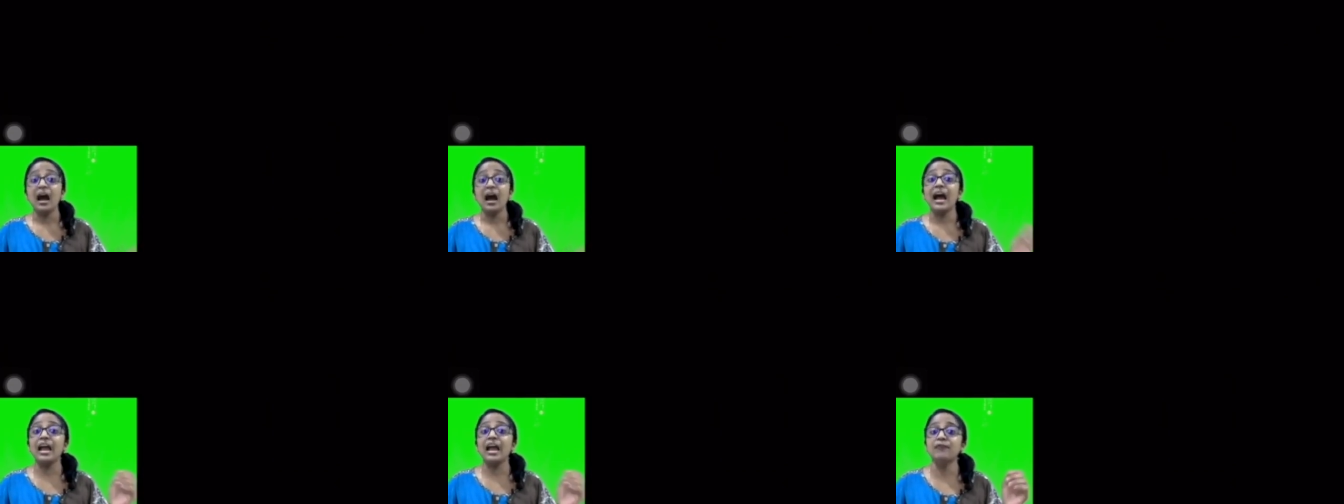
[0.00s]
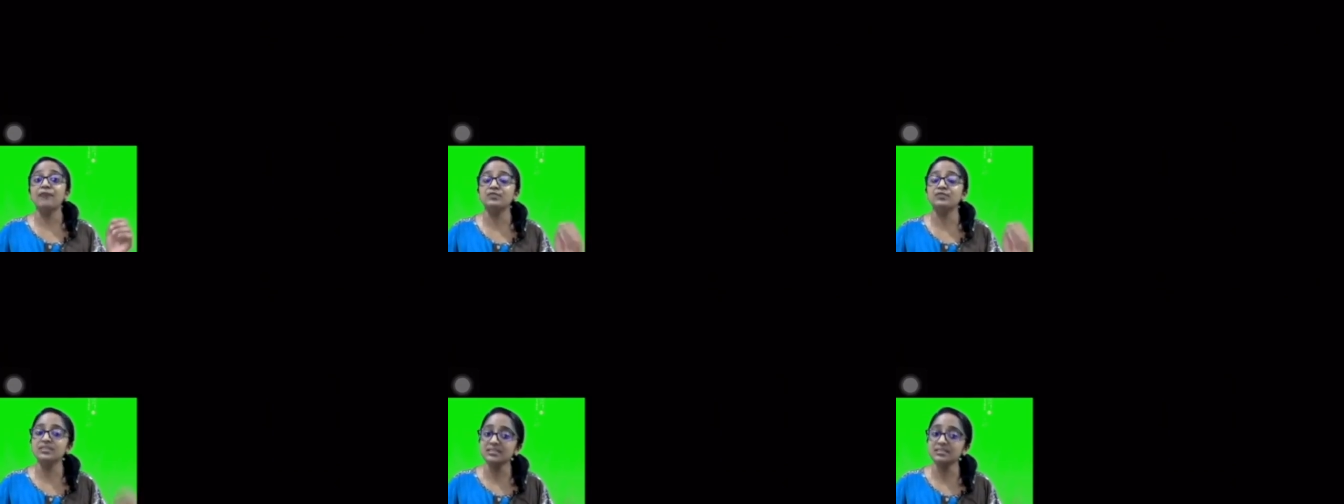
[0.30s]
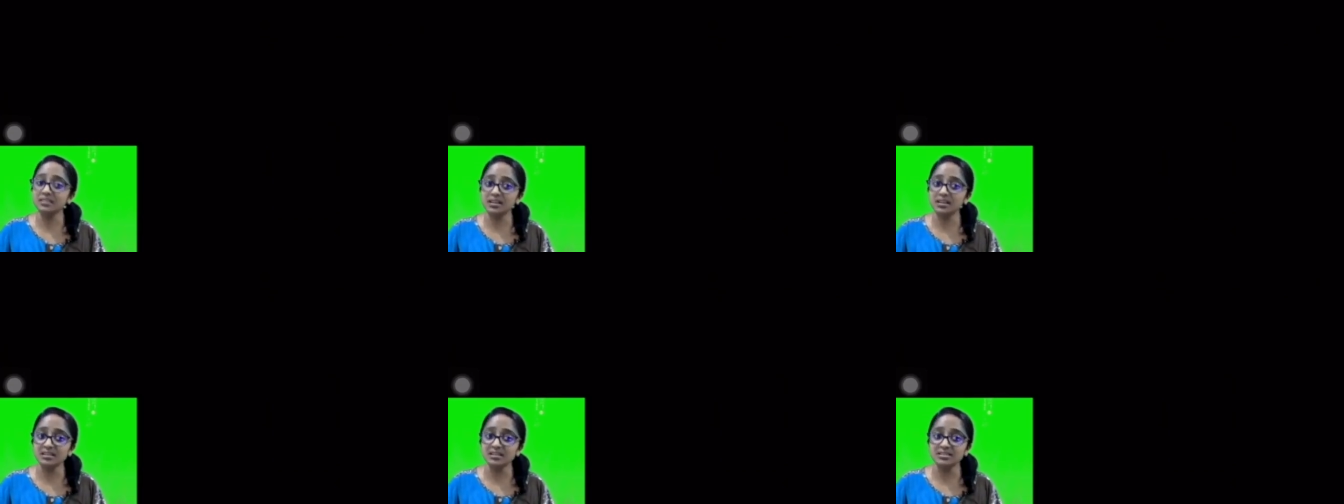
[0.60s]
I have
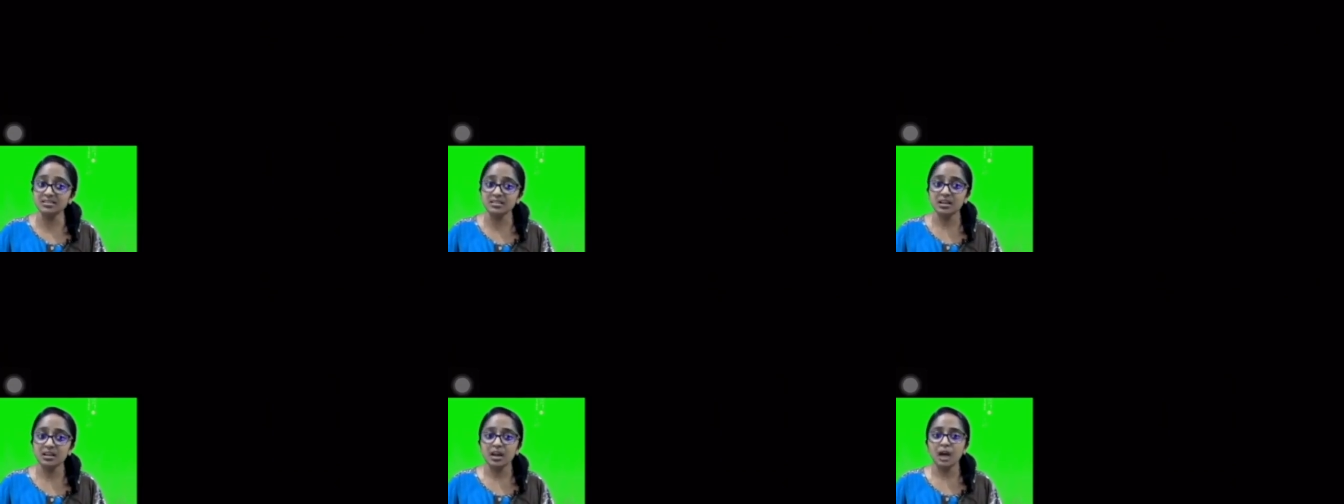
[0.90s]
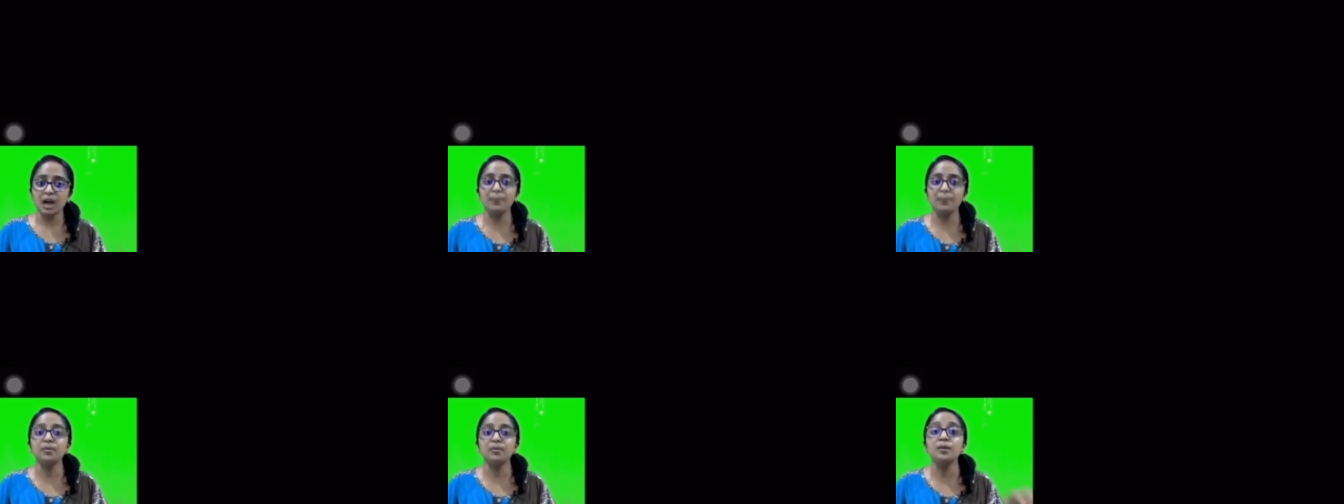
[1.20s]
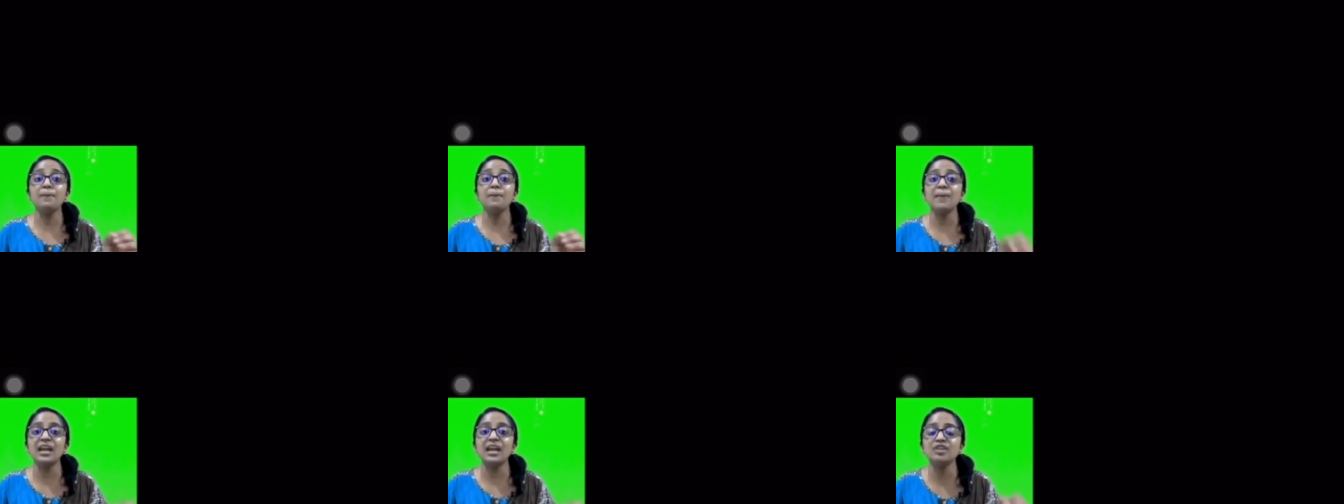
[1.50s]
discussed about the
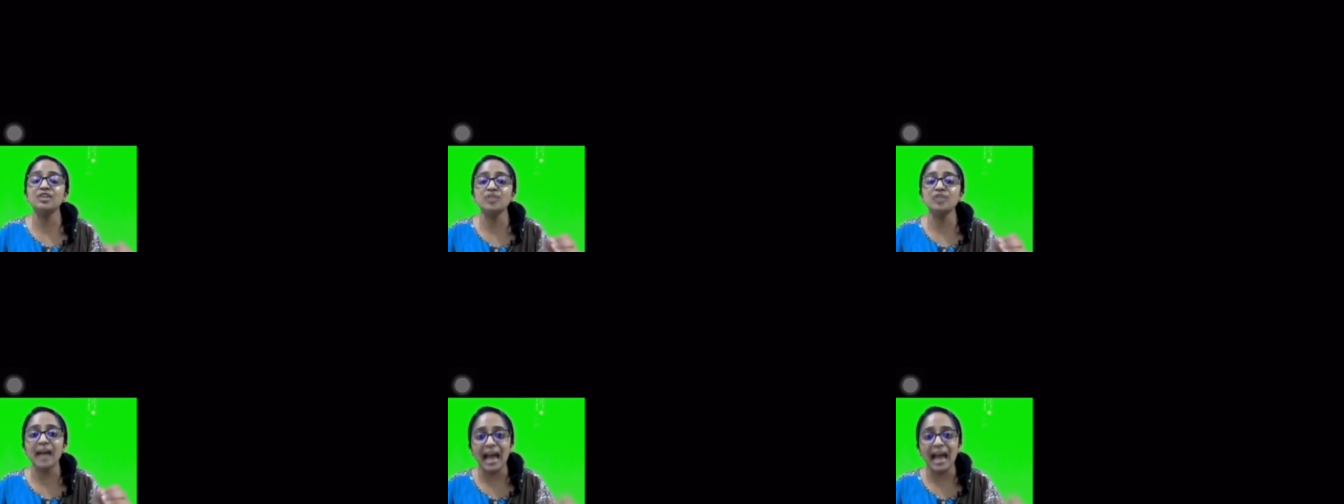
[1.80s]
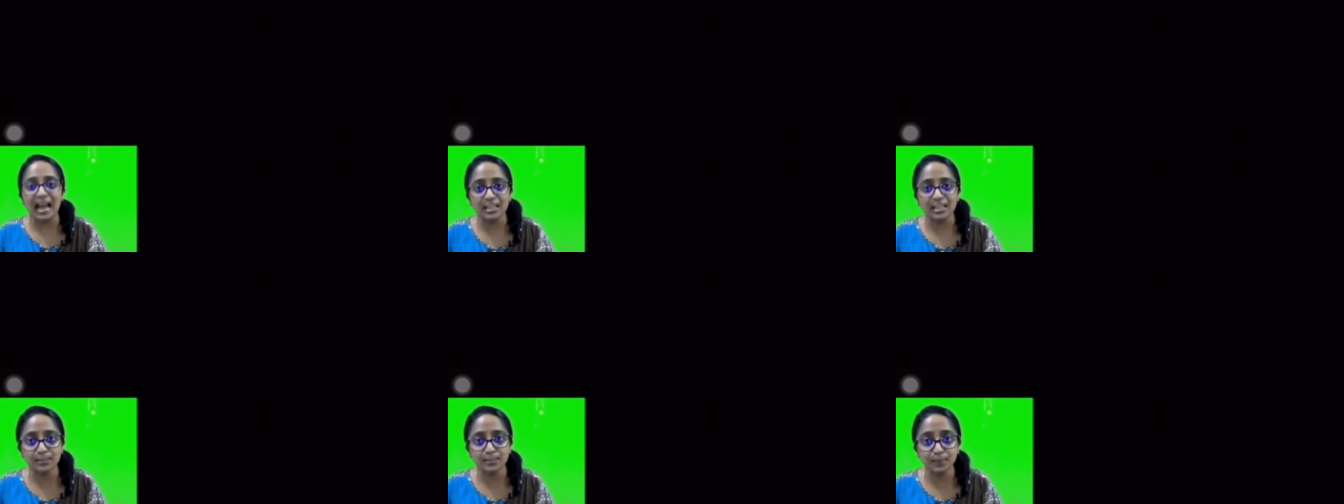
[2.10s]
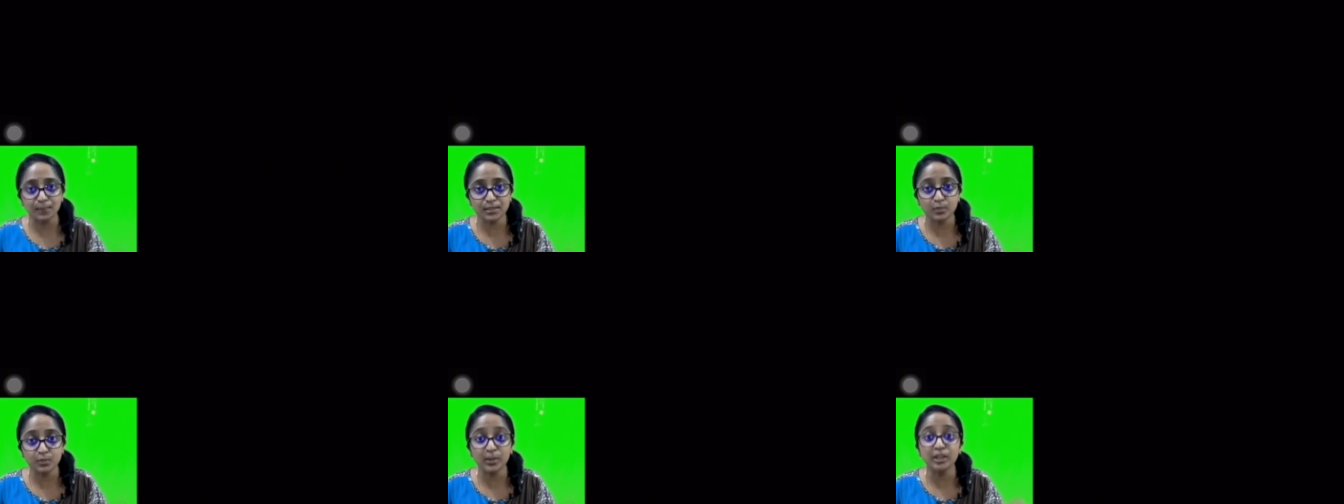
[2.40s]
major
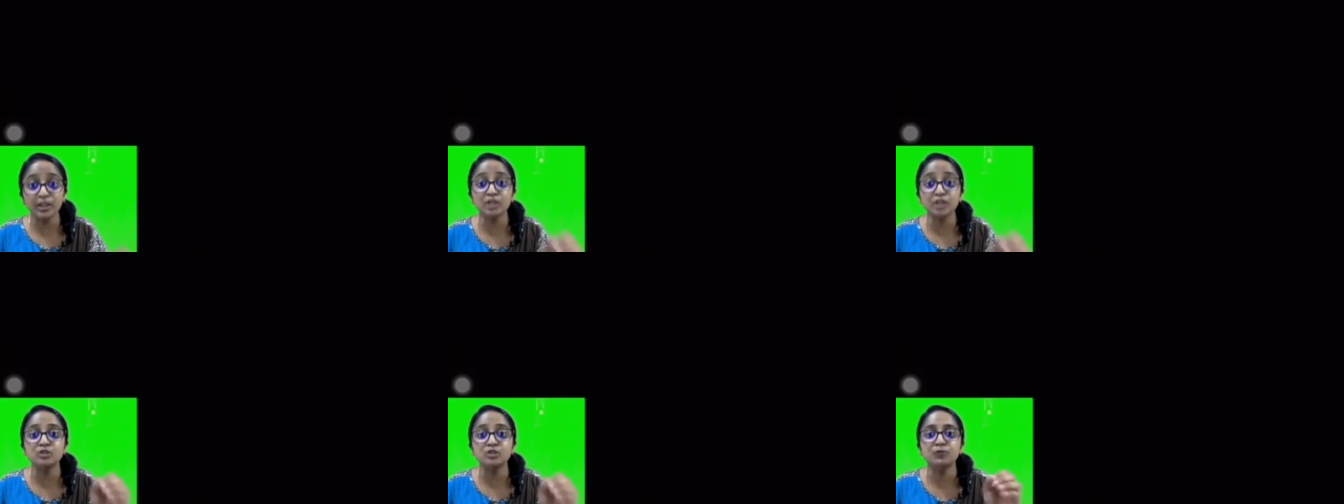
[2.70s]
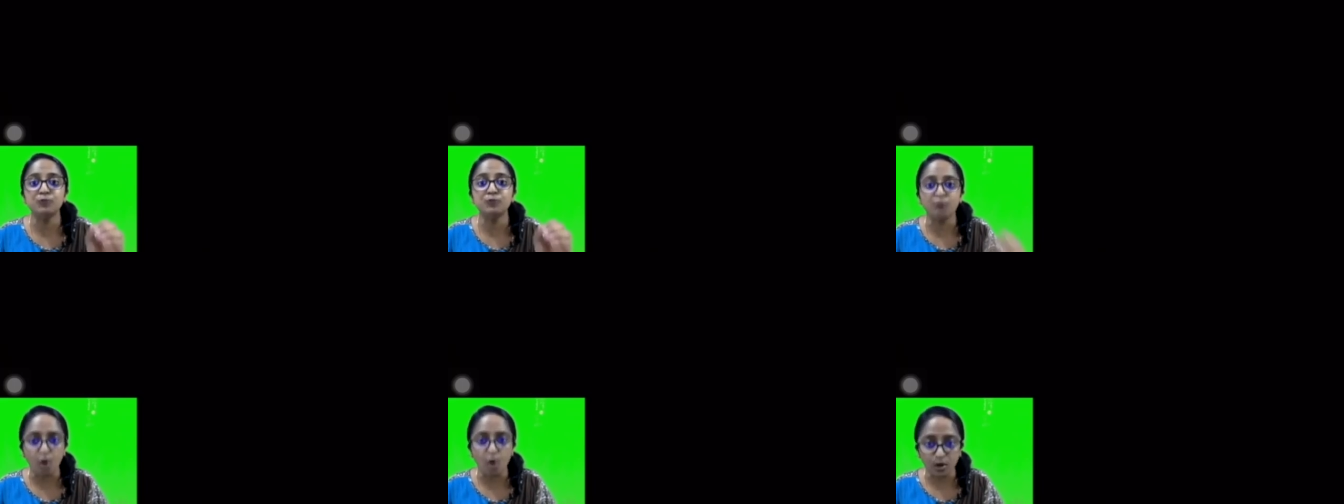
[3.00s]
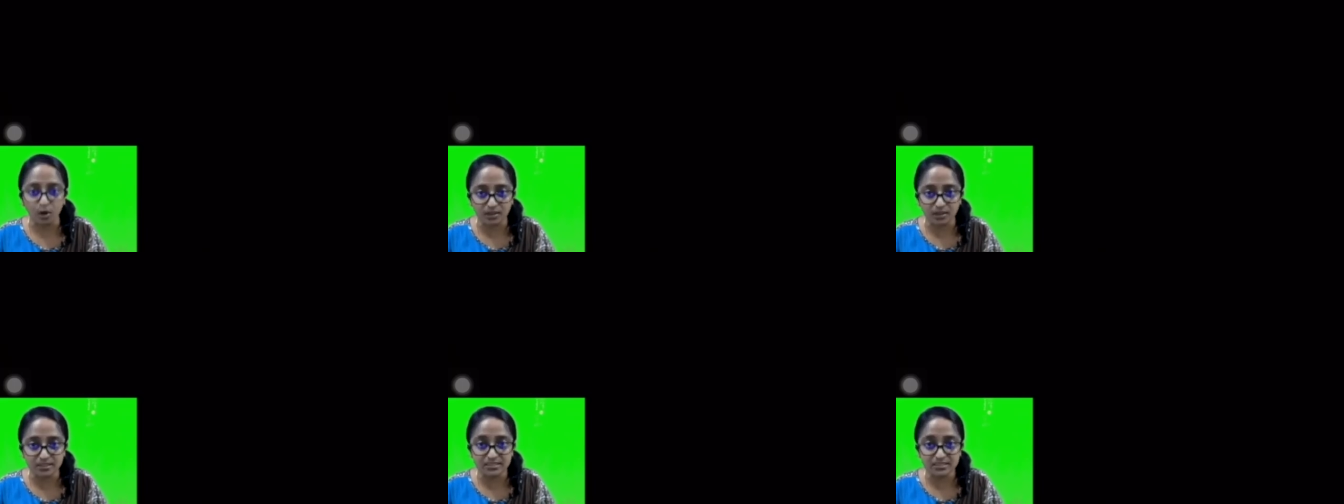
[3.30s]
aspects we need to
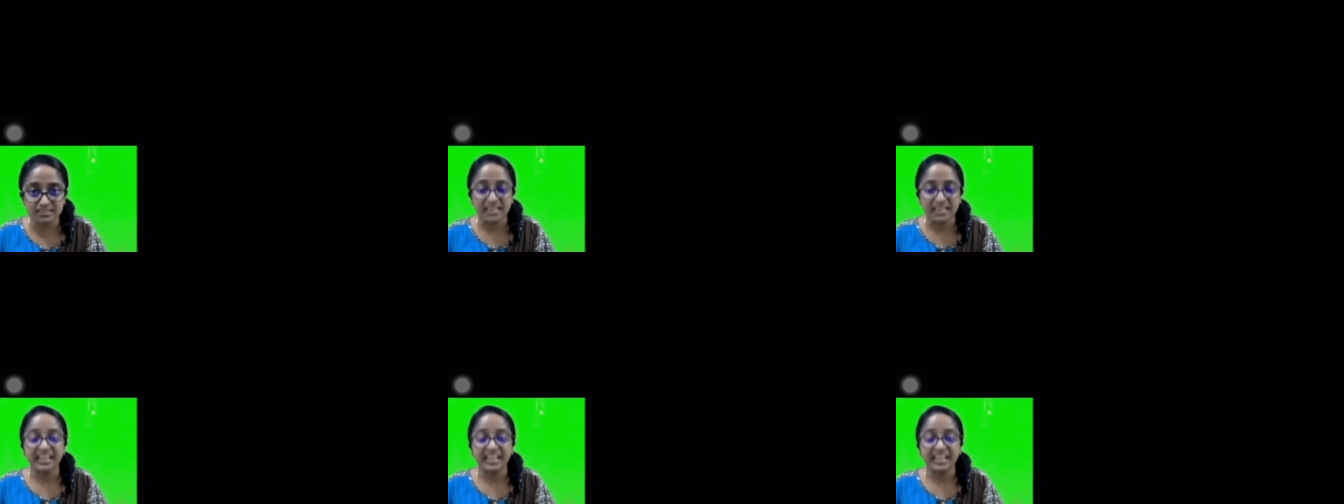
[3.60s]
focus